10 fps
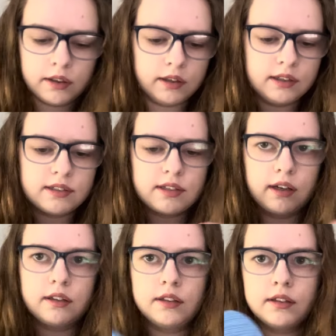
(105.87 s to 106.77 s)
The
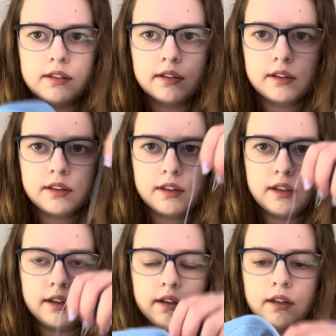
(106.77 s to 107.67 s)
second
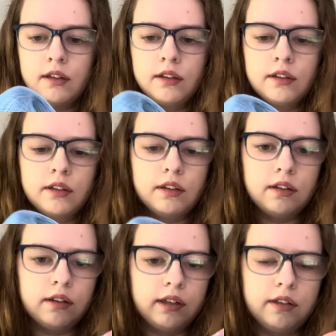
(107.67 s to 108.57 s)
thing that
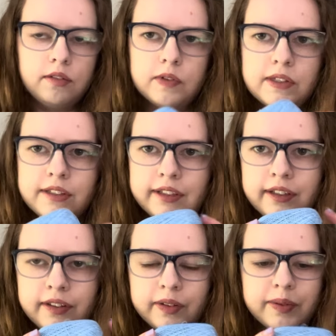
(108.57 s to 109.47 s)
I obviously
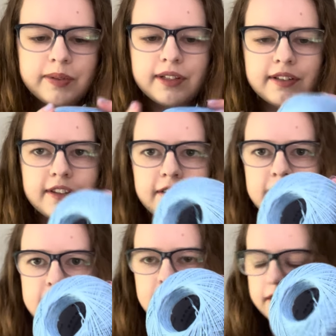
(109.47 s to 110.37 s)
use is the
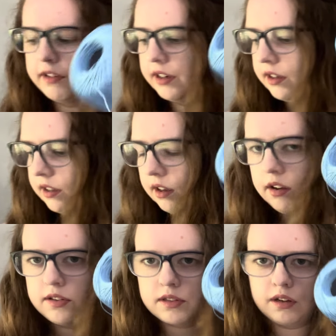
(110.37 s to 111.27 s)
crochet thread. I get
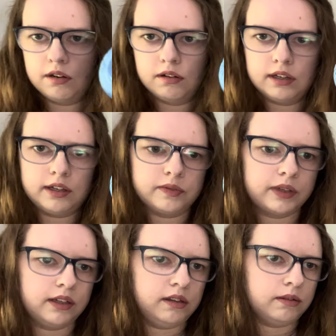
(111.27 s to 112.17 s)
asked a lot if I
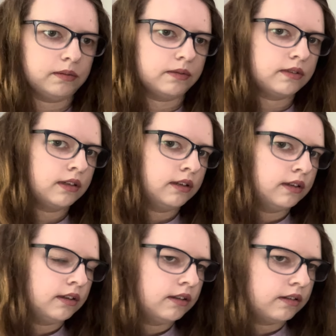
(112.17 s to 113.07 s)
use
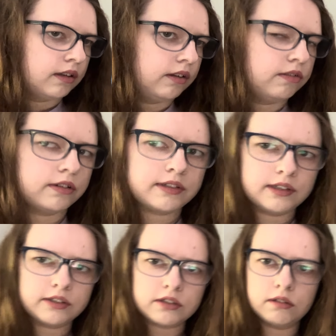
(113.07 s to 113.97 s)
like cross
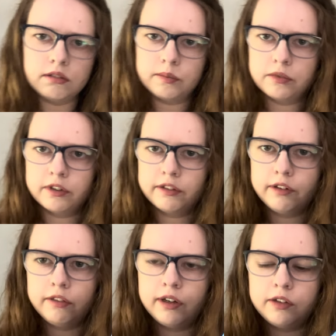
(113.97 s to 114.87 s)
stitch or embroidery
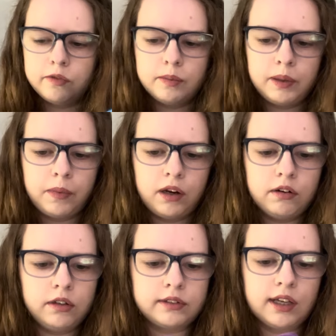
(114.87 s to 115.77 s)
thread for my
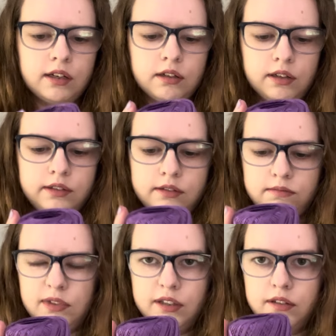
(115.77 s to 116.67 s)
micros, and I
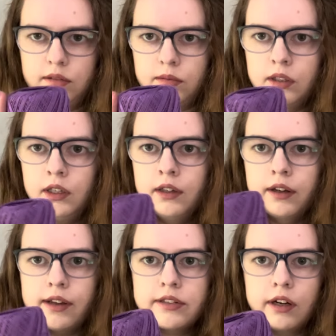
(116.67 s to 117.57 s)
don't.
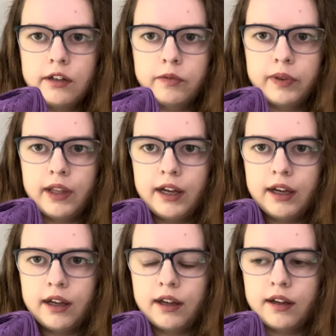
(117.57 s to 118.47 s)
I started off with that,
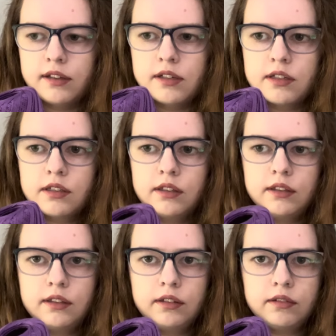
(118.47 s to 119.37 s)
and
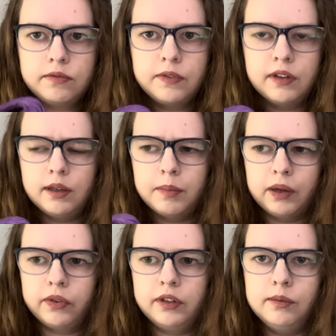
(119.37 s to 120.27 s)
for the amount
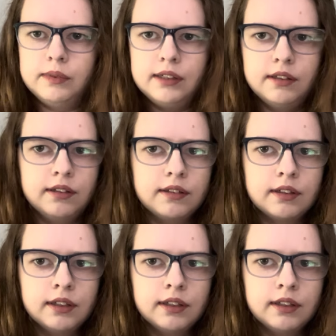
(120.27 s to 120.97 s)
that you need,